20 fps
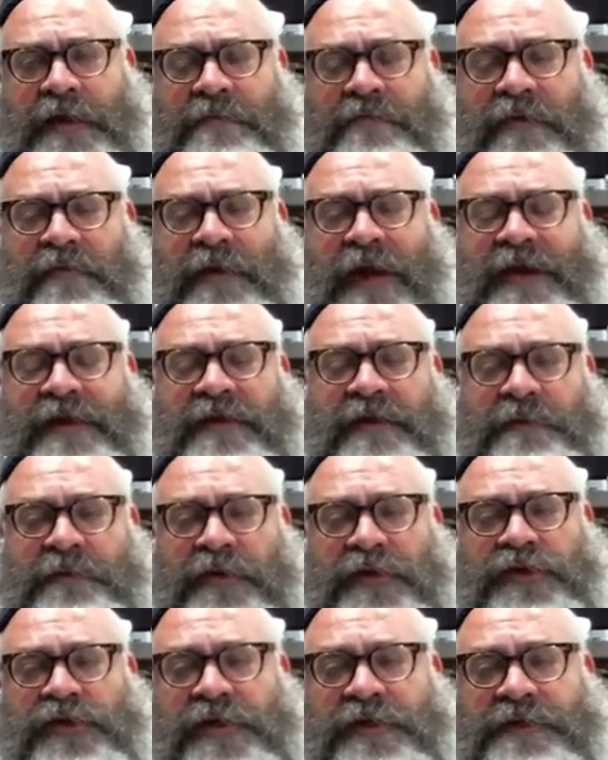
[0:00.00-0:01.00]
be ready to
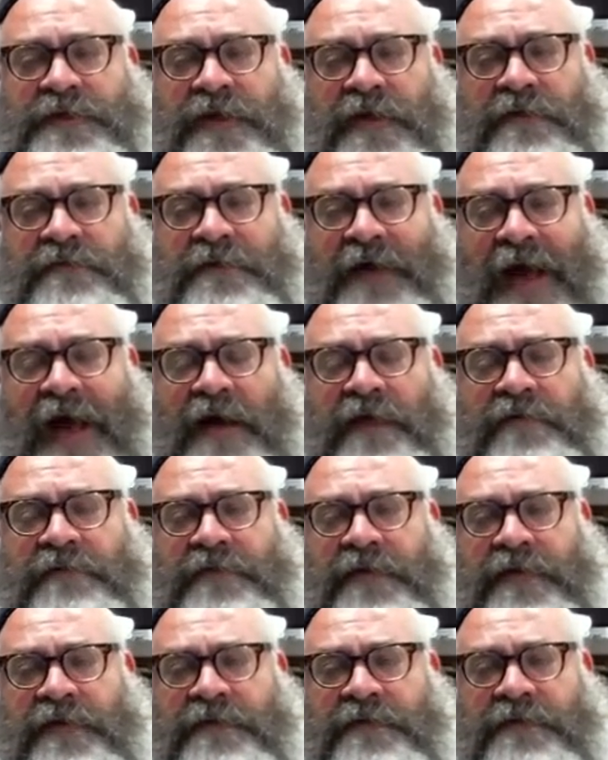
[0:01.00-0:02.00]
push ourselves out of
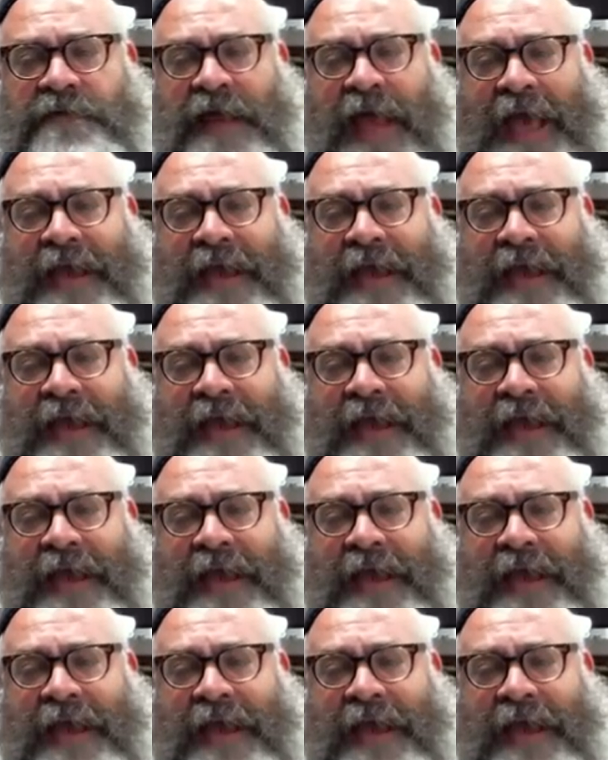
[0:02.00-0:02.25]
this